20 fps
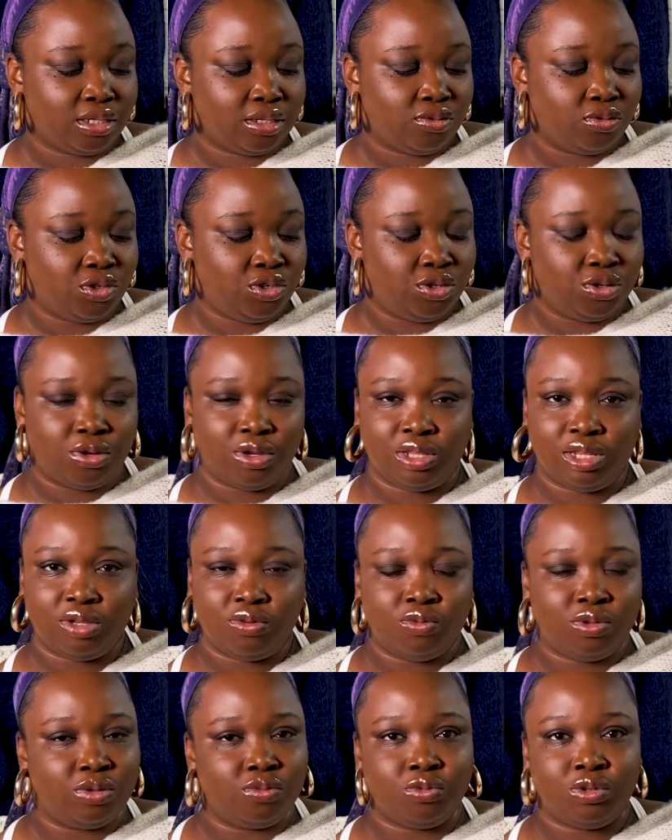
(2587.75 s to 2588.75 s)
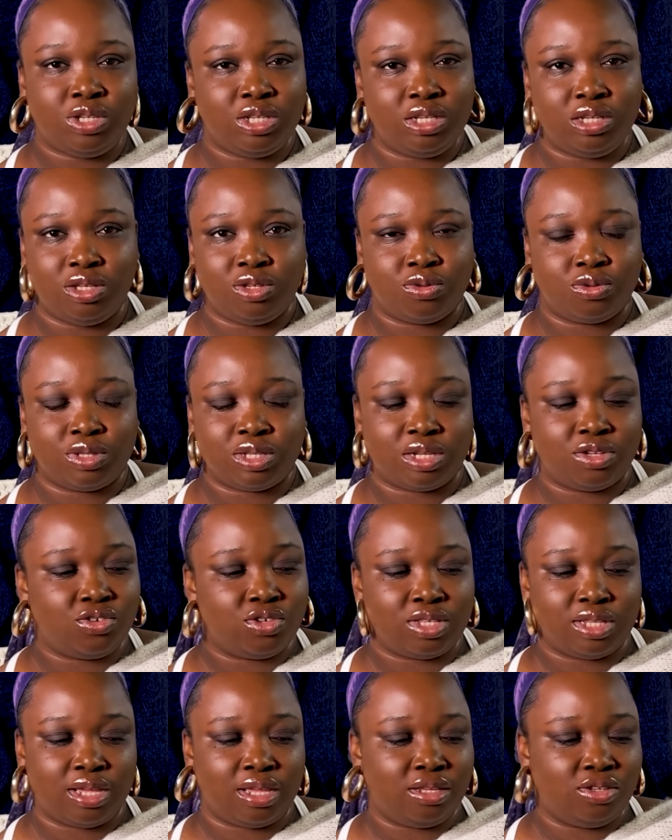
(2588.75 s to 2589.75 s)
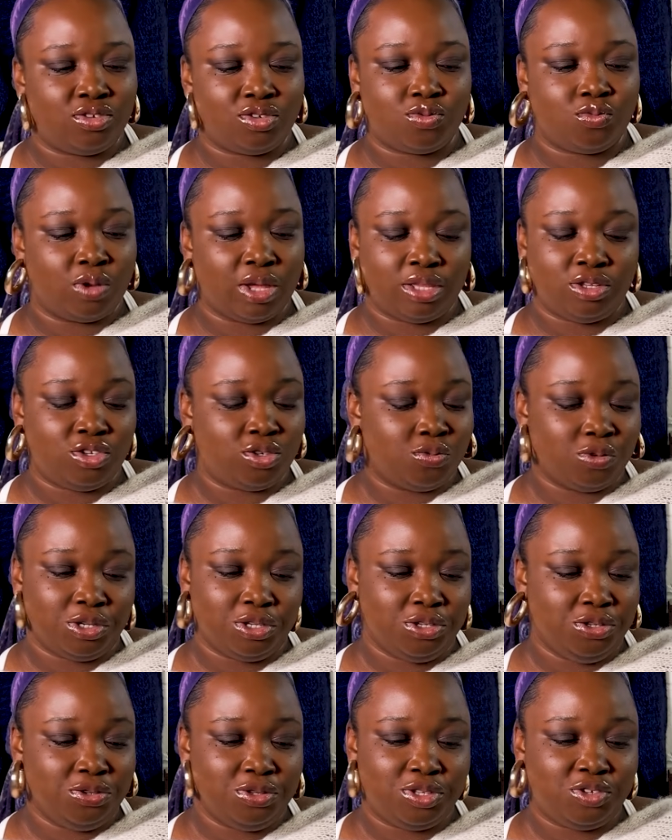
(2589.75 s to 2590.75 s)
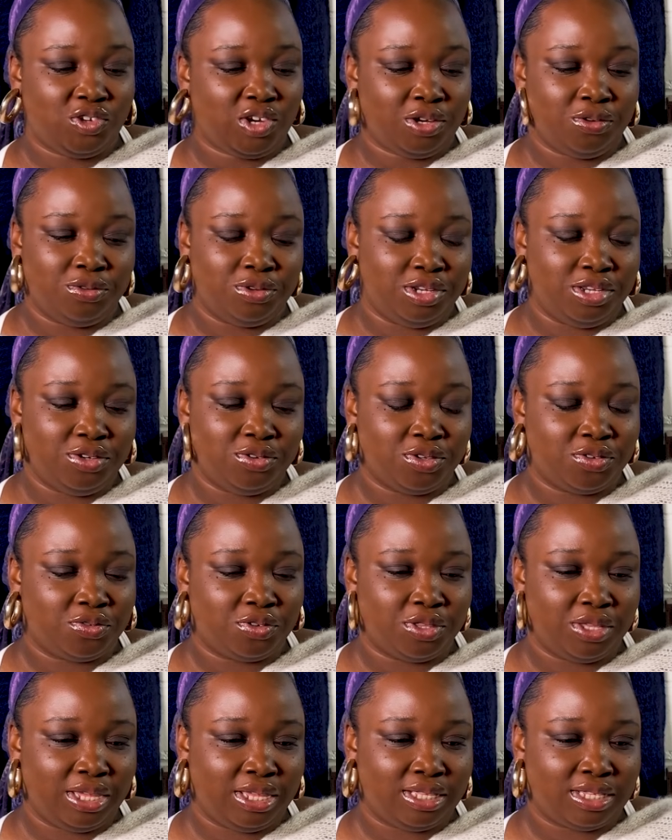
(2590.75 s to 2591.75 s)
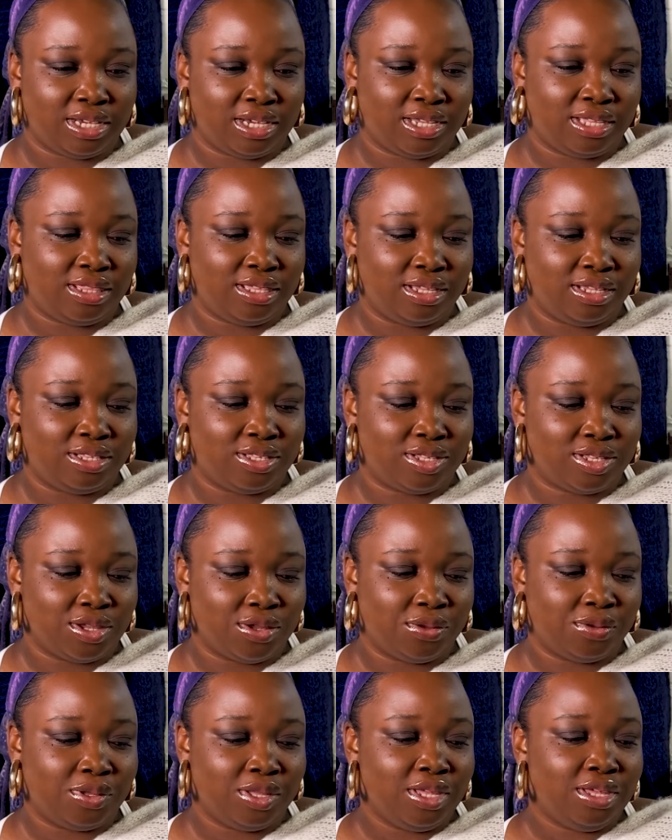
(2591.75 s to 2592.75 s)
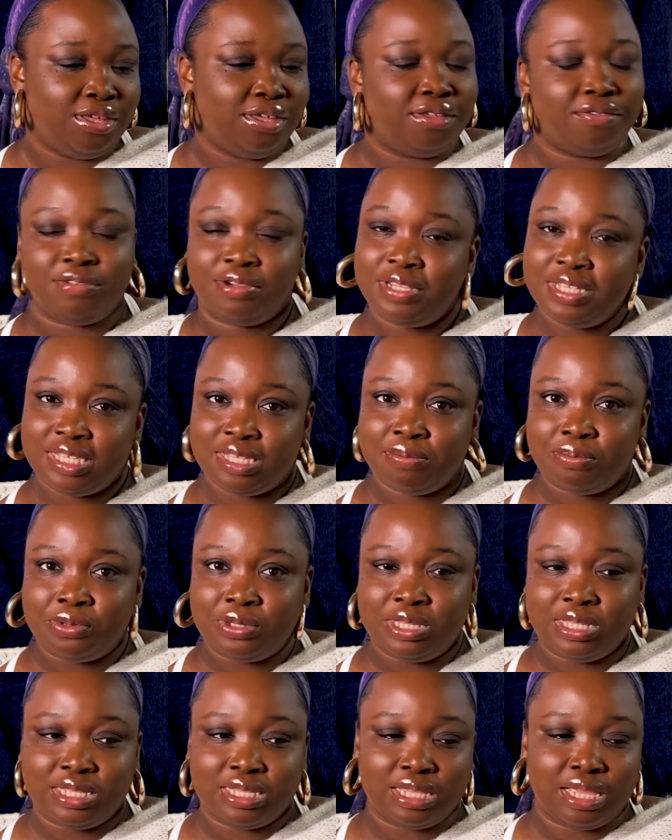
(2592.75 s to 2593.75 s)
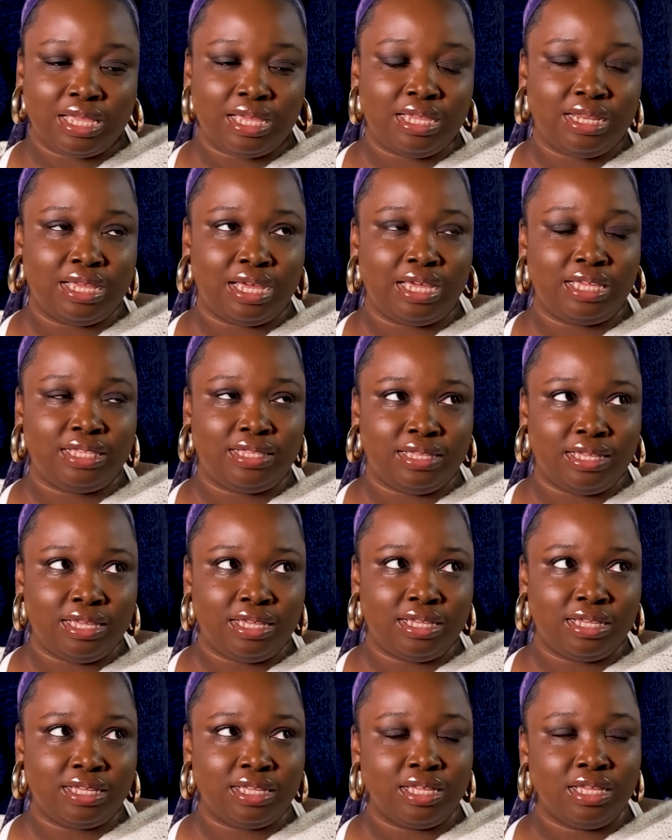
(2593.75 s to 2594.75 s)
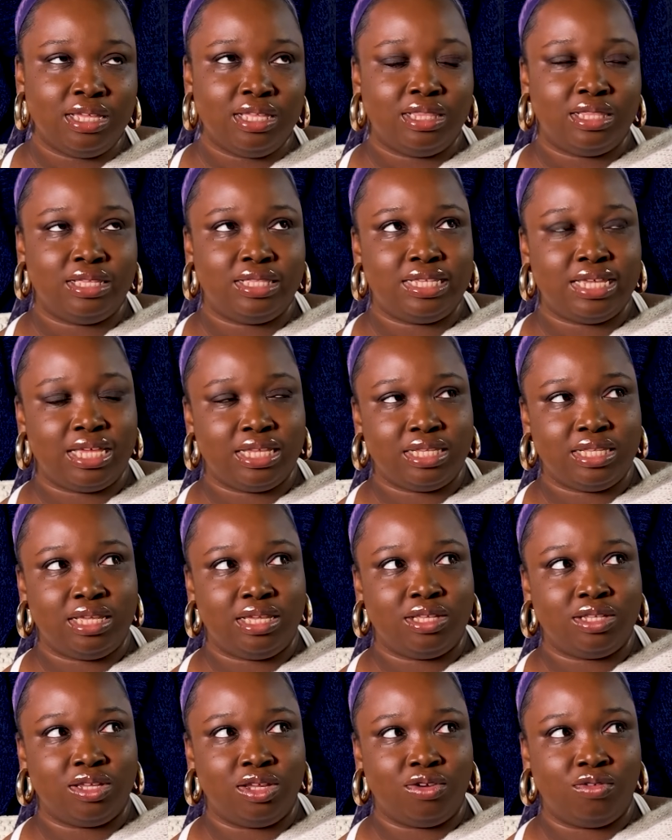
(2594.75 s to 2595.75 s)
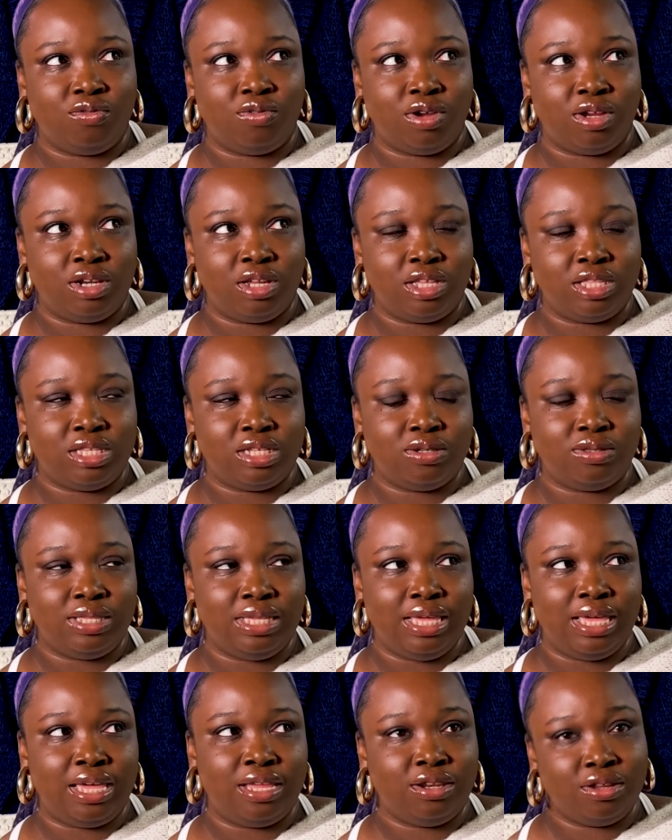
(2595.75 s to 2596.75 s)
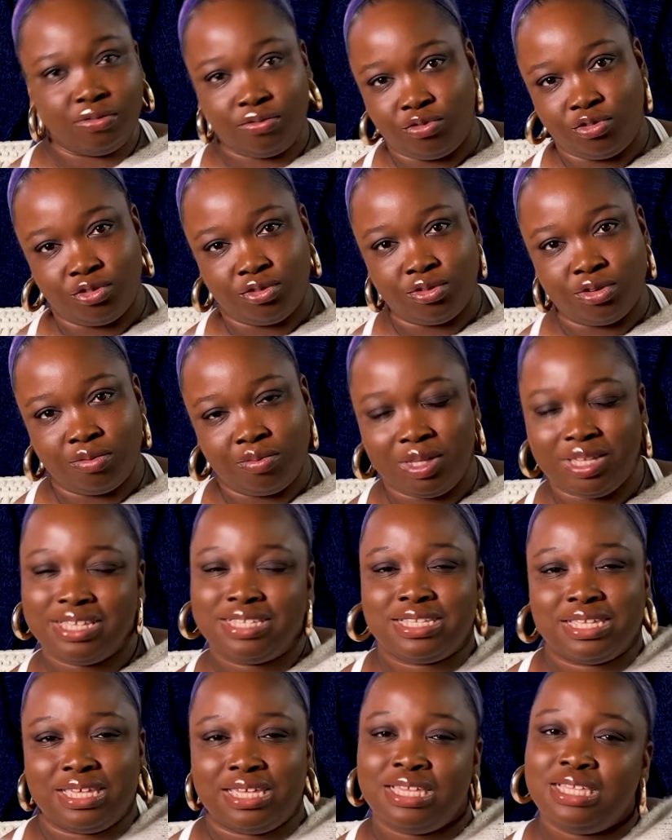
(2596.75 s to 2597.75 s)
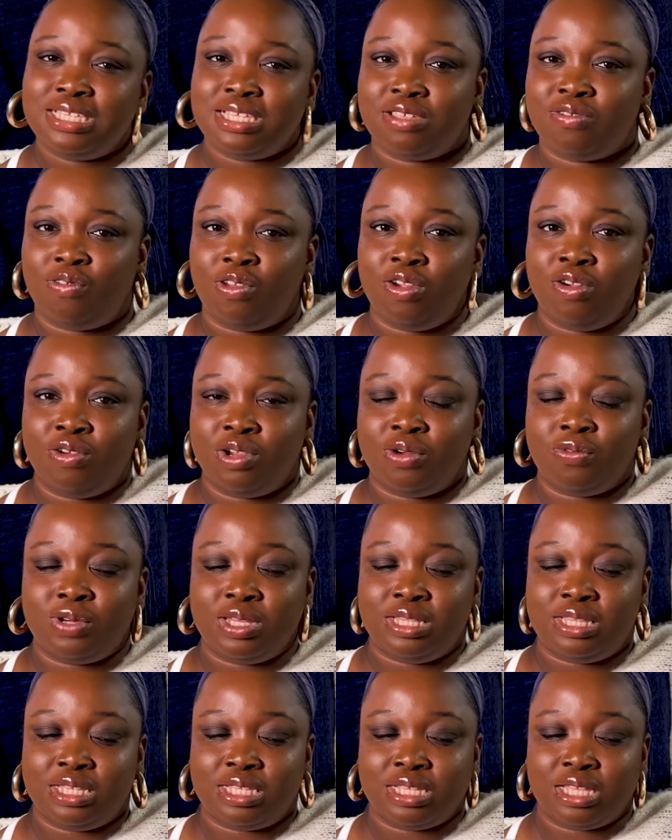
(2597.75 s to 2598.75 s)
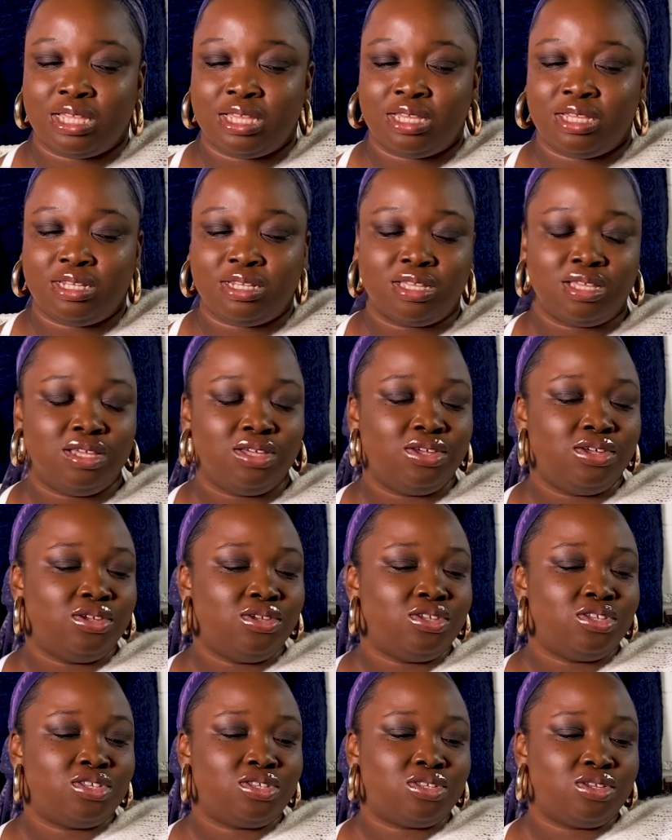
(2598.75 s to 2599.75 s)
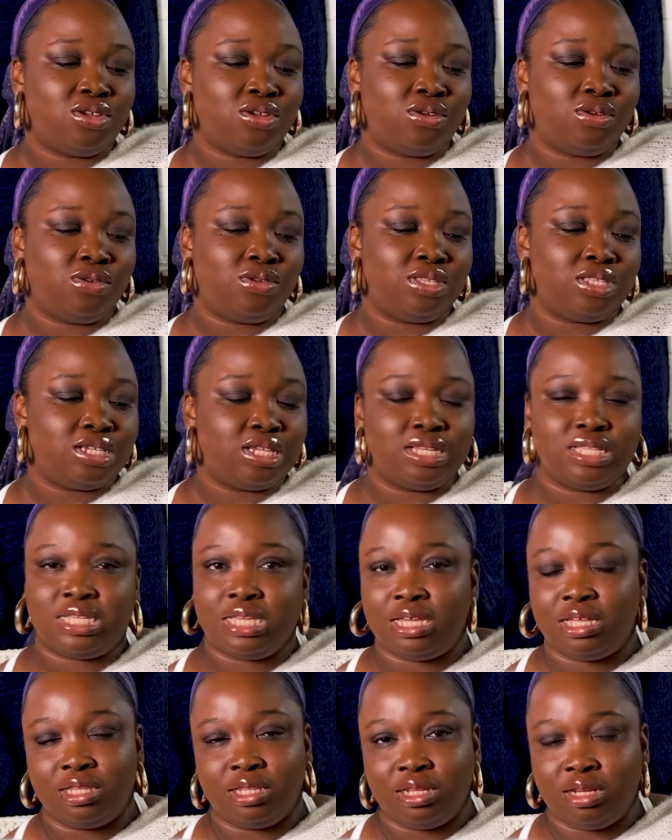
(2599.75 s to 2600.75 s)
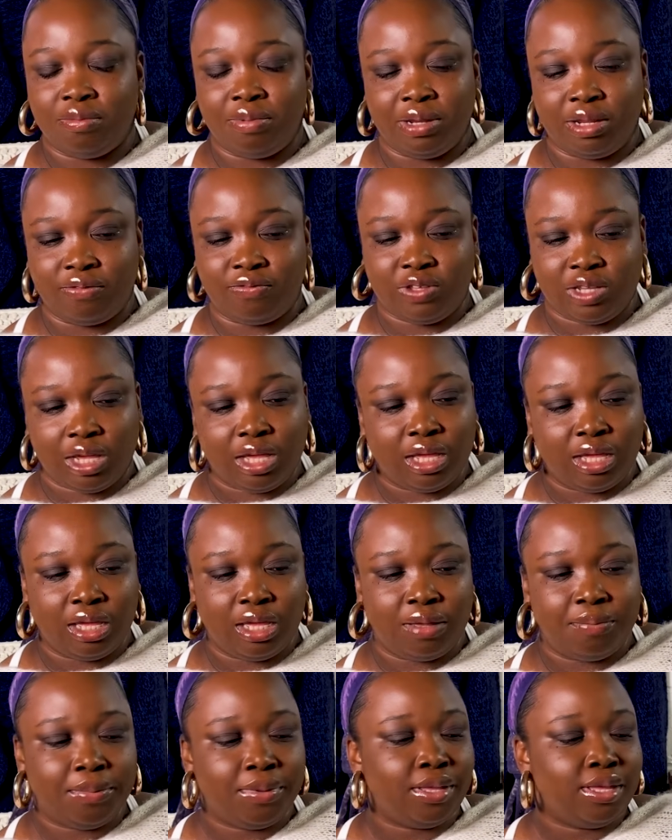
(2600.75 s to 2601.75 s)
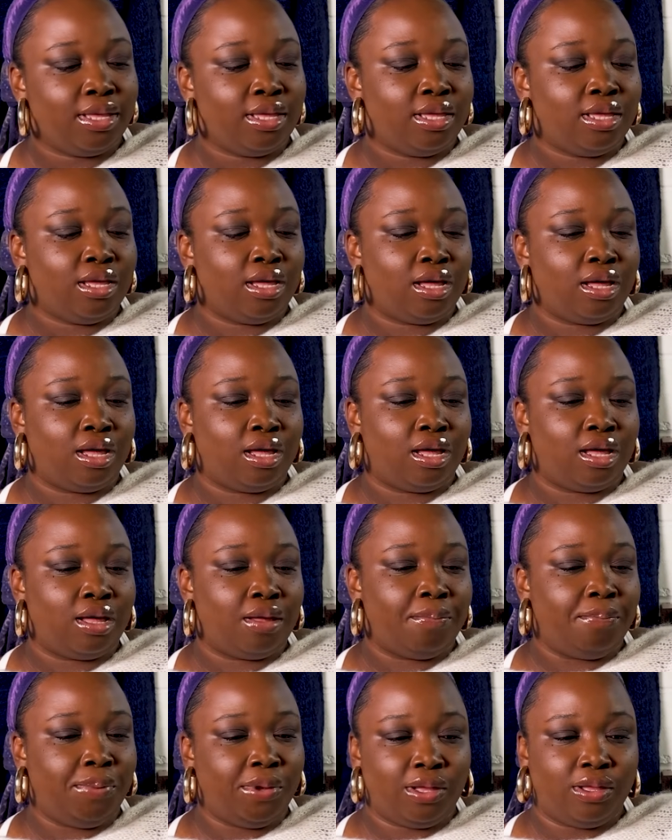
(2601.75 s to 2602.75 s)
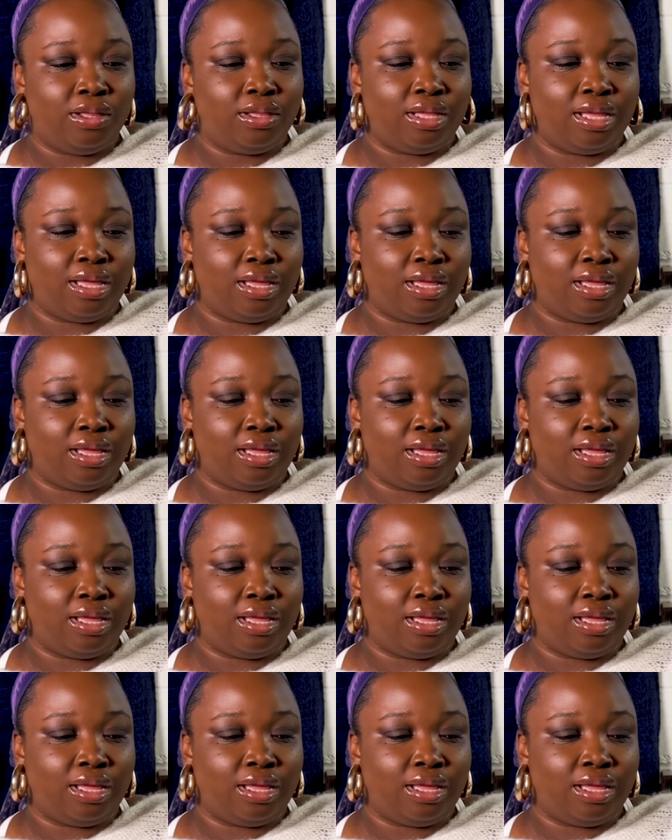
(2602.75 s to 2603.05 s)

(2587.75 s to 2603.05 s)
what do you call it, with wooden needles. I just want to use Trago needles for the entire thing. So very simple design. I think the test knit is going to run until the end of June, because it is a fingering weight design, so it's going to take a little bit of time. But